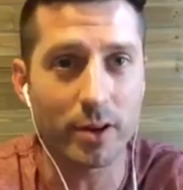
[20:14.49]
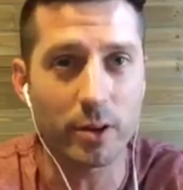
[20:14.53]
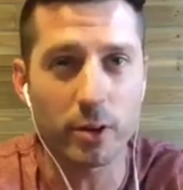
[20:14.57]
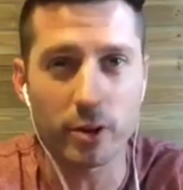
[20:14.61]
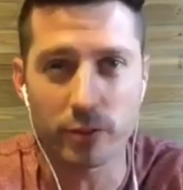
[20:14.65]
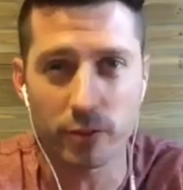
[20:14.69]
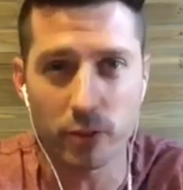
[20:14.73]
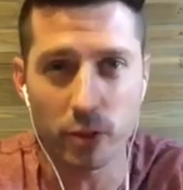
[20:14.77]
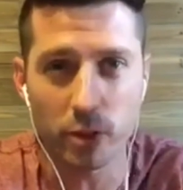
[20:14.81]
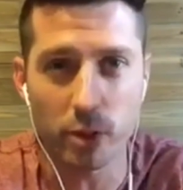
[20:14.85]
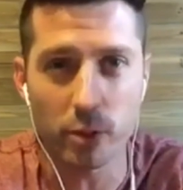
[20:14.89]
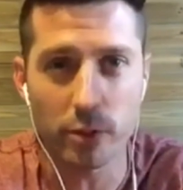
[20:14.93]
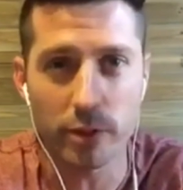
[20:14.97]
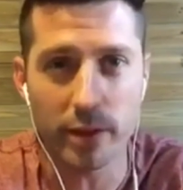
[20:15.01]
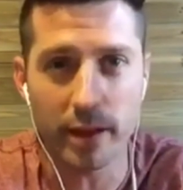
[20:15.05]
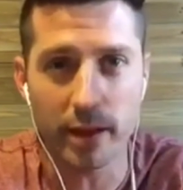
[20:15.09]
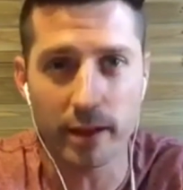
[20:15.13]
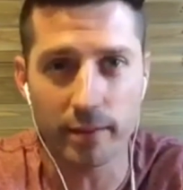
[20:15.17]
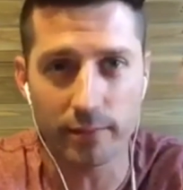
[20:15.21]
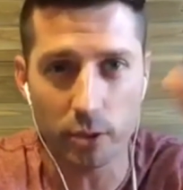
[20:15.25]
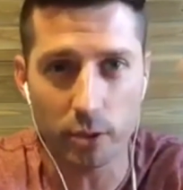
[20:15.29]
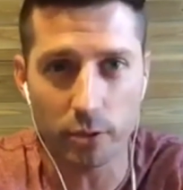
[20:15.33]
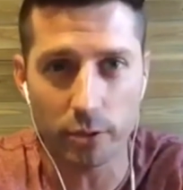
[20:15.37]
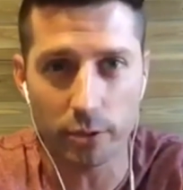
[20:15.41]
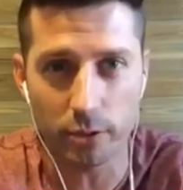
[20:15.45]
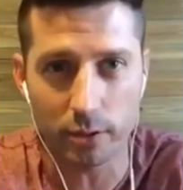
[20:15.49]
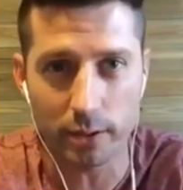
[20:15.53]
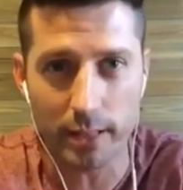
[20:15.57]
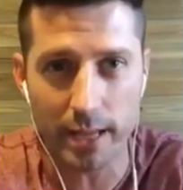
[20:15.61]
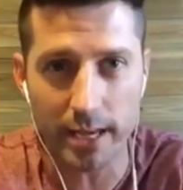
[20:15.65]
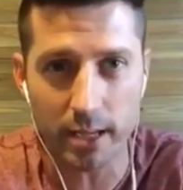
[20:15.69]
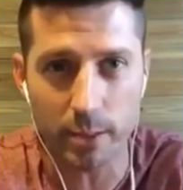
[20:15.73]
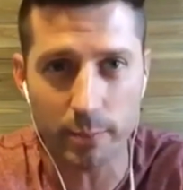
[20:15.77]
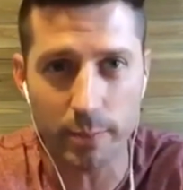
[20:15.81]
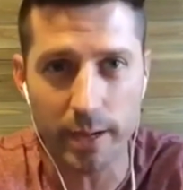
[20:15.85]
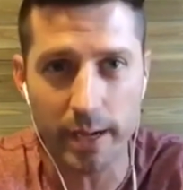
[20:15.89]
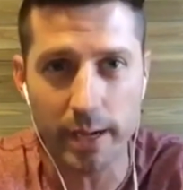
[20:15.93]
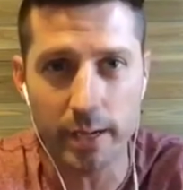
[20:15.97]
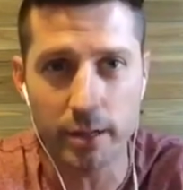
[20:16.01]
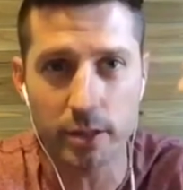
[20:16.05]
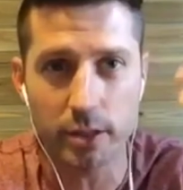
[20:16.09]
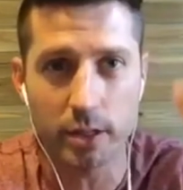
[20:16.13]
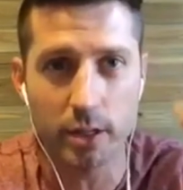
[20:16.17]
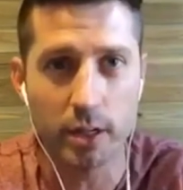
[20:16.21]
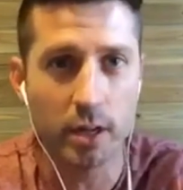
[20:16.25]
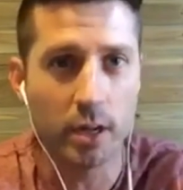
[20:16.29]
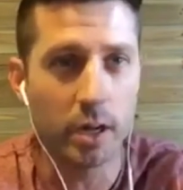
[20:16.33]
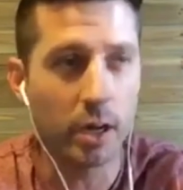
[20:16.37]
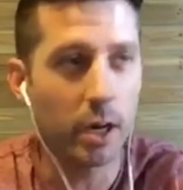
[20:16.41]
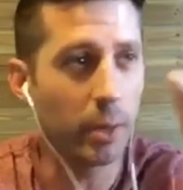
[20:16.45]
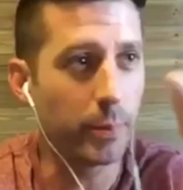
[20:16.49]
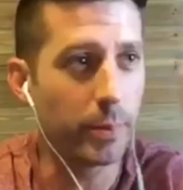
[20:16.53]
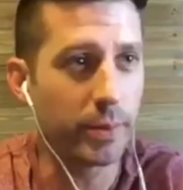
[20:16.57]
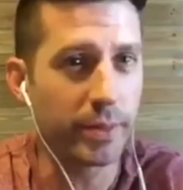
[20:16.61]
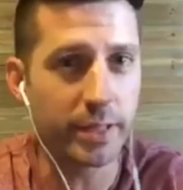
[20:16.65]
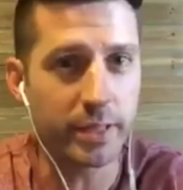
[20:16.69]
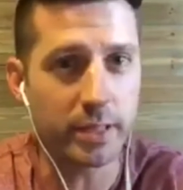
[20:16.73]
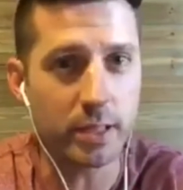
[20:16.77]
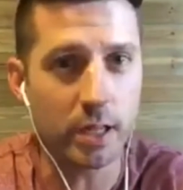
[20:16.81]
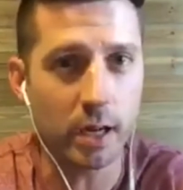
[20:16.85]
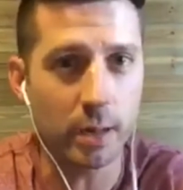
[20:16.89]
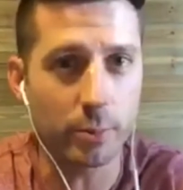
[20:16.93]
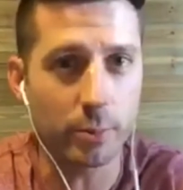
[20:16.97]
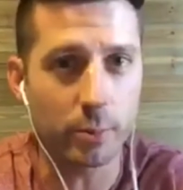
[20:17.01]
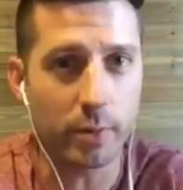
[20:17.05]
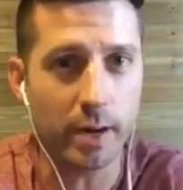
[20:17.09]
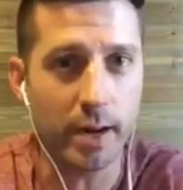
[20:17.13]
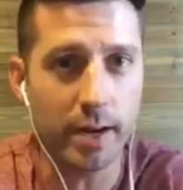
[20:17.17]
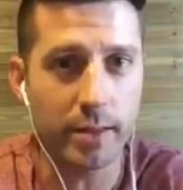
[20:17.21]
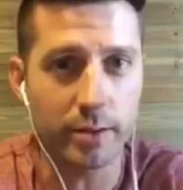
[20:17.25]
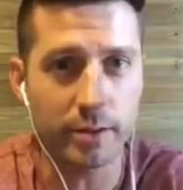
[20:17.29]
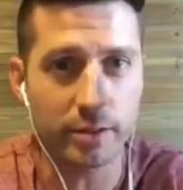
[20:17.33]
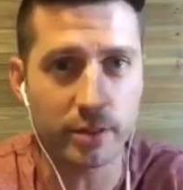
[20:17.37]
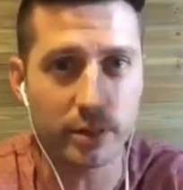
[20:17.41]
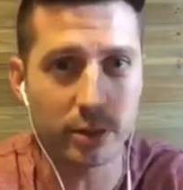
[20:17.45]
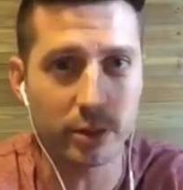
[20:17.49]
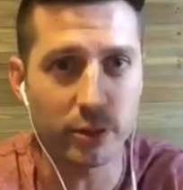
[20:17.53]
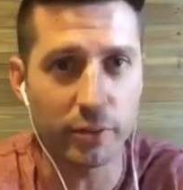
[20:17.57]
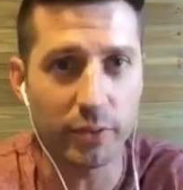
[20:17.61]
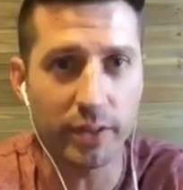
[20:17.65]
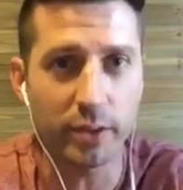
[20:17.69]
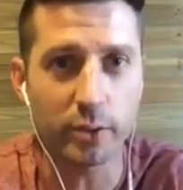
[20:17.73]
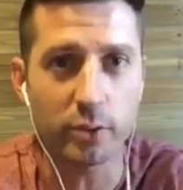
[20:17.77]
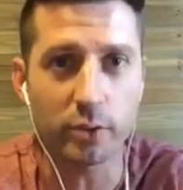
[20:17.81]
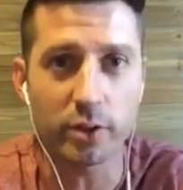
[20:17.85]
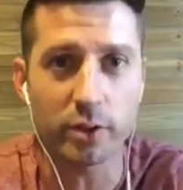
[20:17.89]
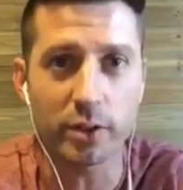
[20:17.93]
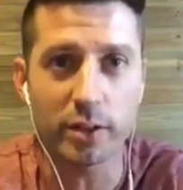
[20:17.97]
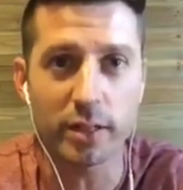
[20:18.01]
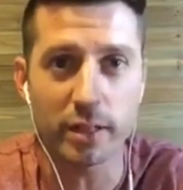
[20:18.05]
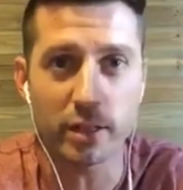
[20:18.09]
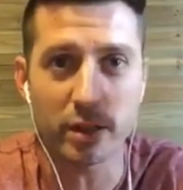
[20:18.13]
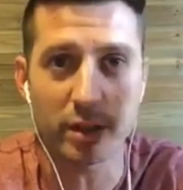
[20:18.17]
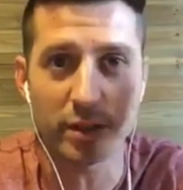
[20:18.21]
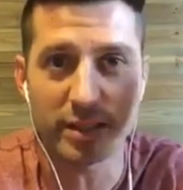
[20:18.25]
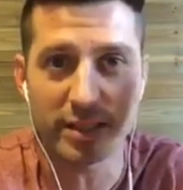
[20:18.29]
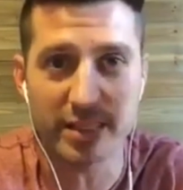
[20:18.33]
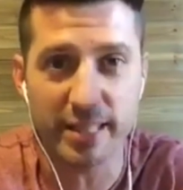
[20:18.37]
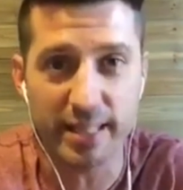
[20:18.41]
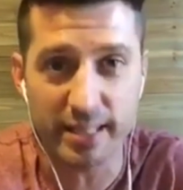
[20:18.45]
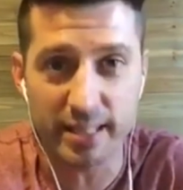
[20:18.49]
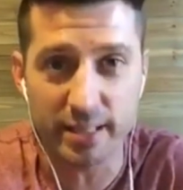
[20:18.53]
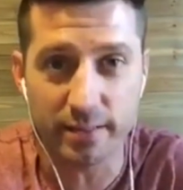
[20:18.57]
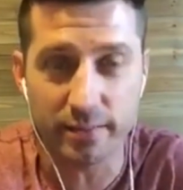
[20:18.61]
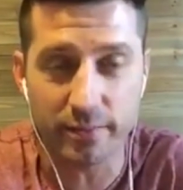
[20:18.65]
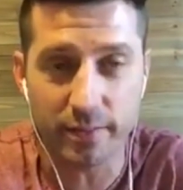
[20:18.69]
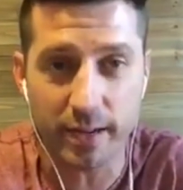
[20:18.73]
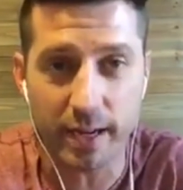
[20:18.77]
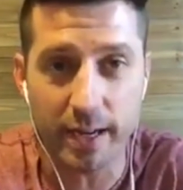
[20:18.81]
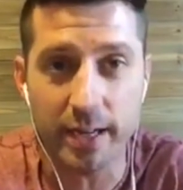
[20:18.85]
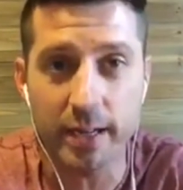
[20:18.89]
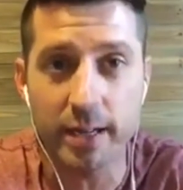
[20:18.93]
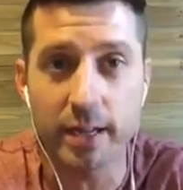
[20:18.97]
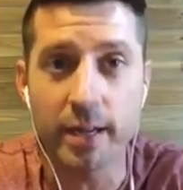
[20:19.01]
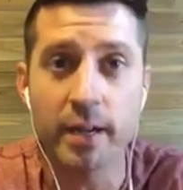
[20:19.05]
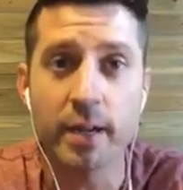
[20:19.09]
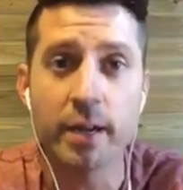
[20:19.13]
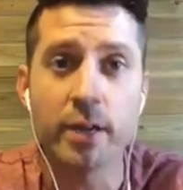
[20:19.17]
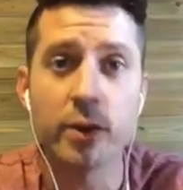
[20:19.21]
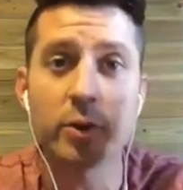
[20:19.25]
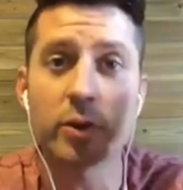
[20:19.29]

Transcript: I don't know if you know that. If you go to your like page, up in the top right, there's a little thing you can click on that says invite.